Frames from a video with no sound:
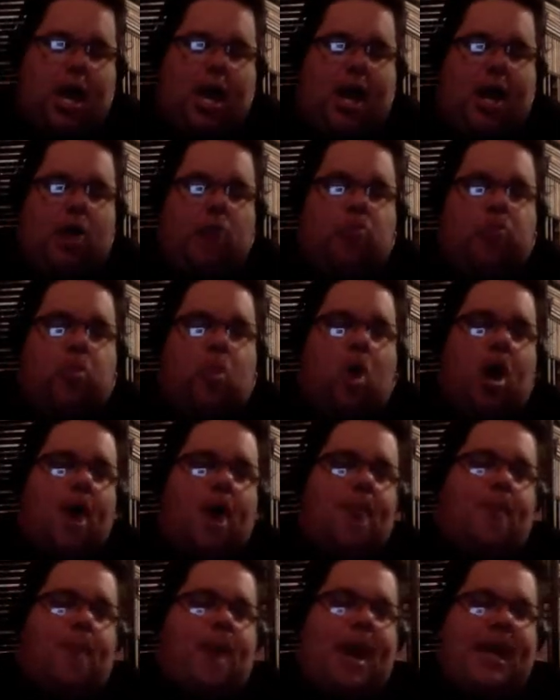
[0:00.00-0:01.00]
is why
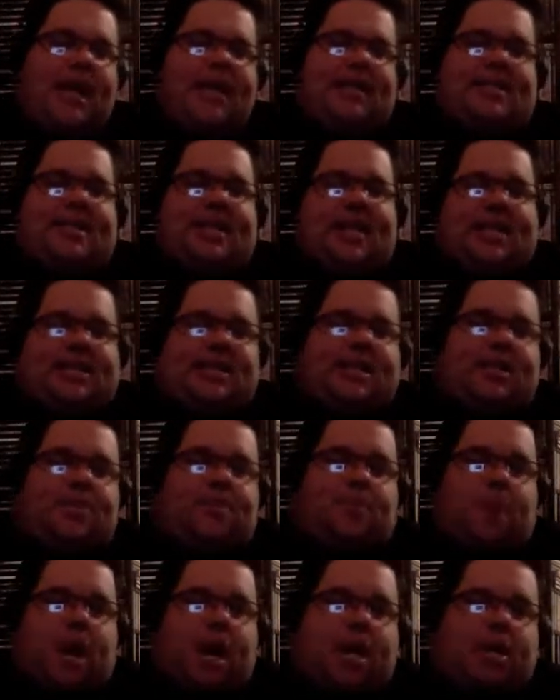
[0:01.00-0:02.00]
pay
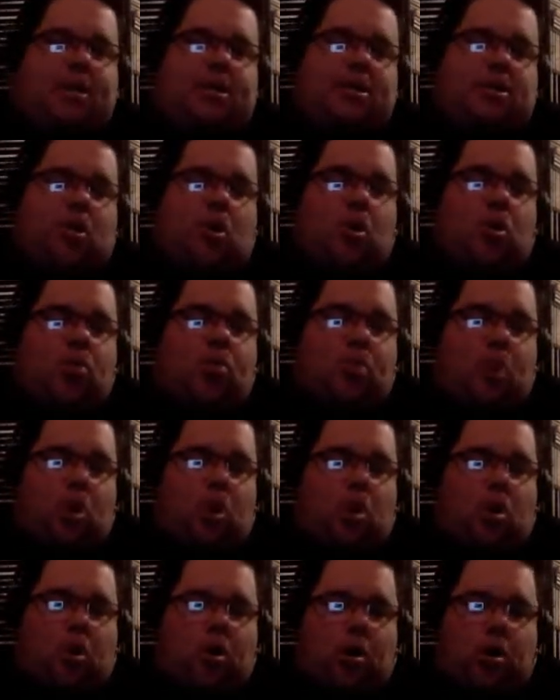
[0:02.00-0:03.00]
60 bucks or
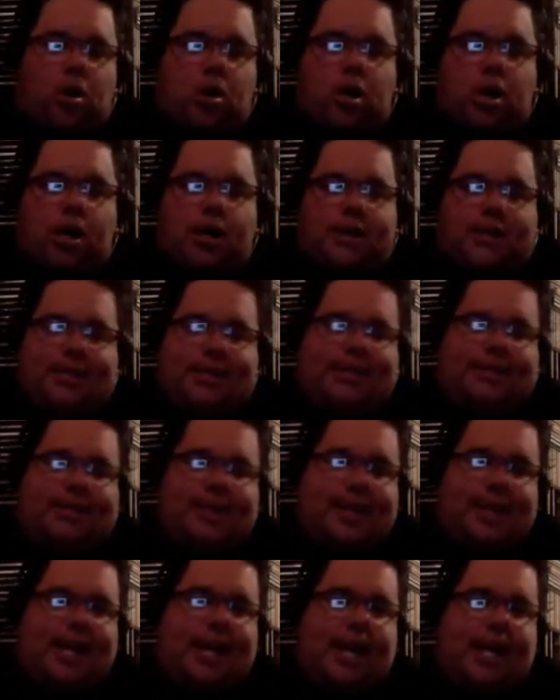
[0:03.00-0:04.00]
more to
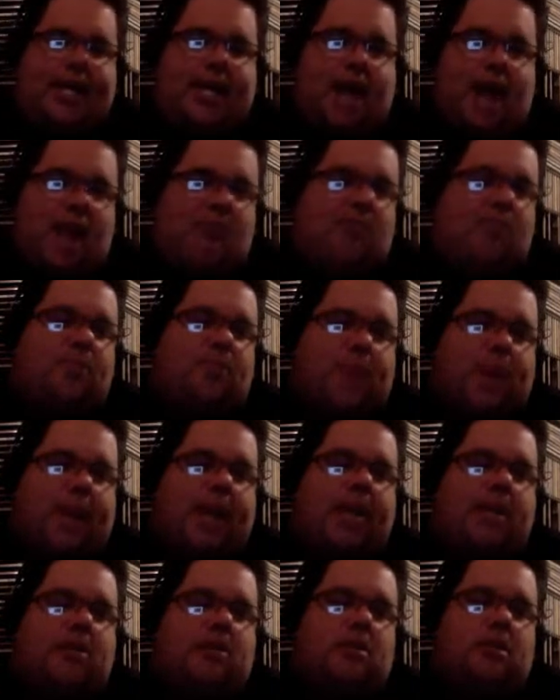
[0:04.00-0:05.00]
see a cover
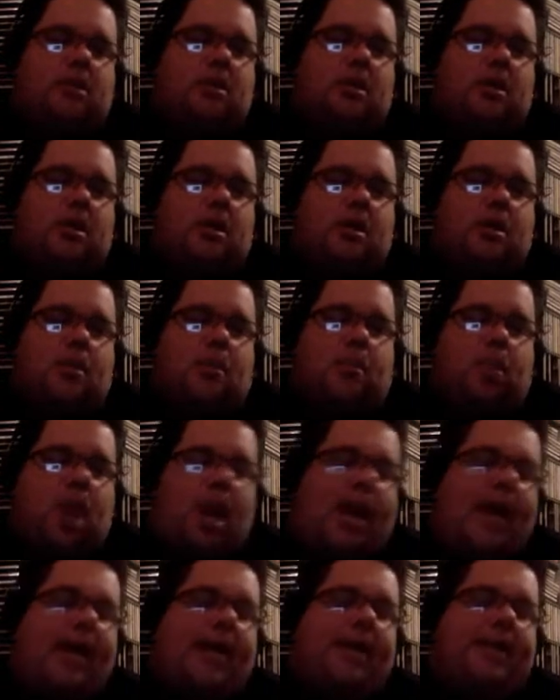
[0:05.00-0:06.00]
band
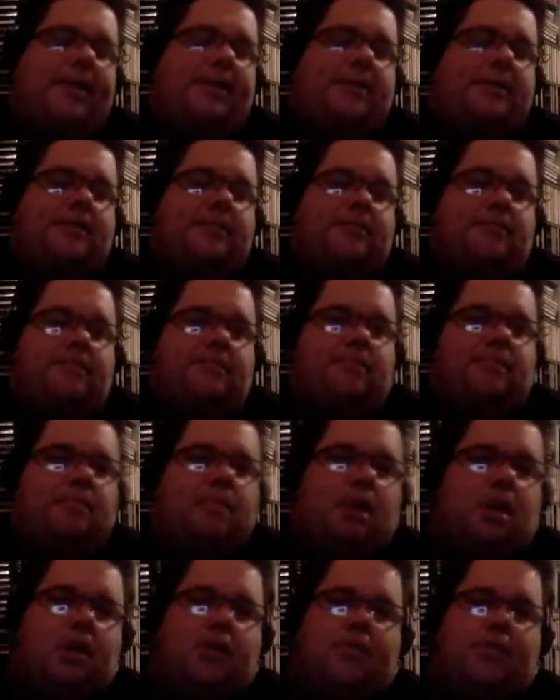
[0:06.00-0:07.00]
playing
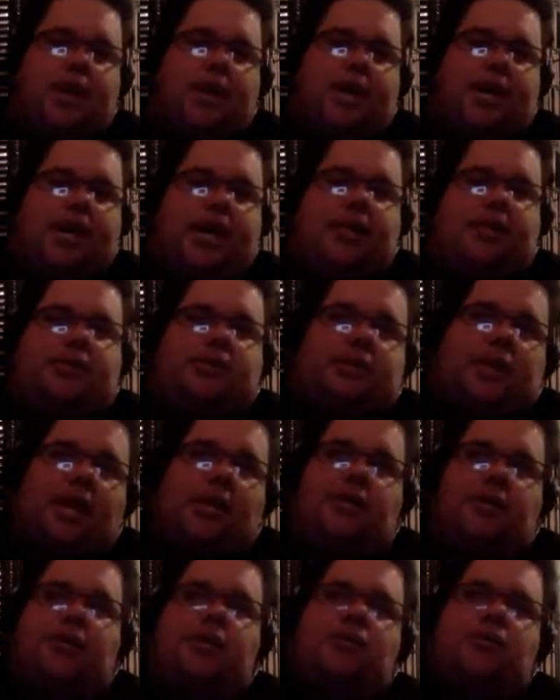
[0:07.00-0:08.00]
the
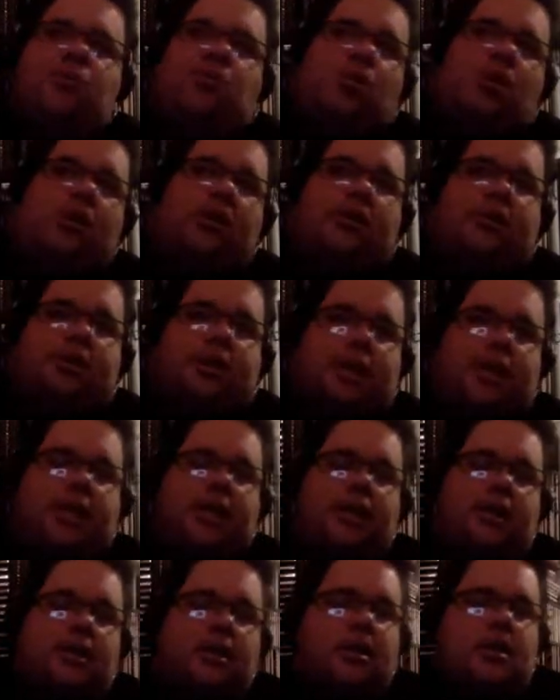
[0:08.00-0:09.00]
hits that you want to
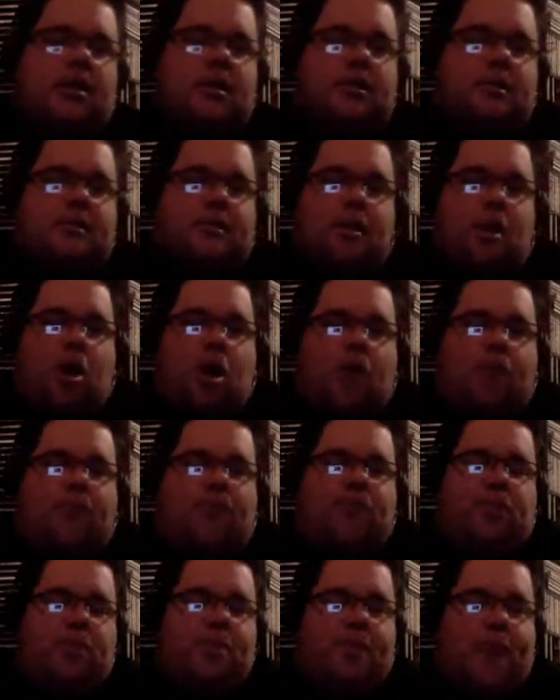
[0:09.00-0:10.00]
see
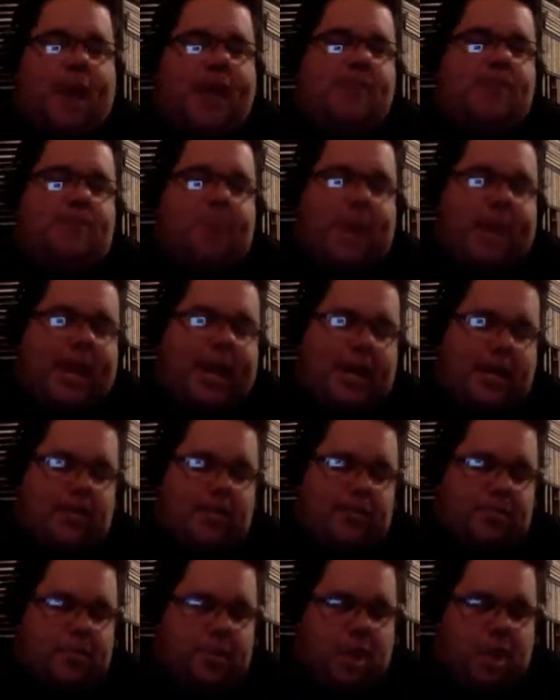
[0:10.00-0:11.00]
of the mm. main band.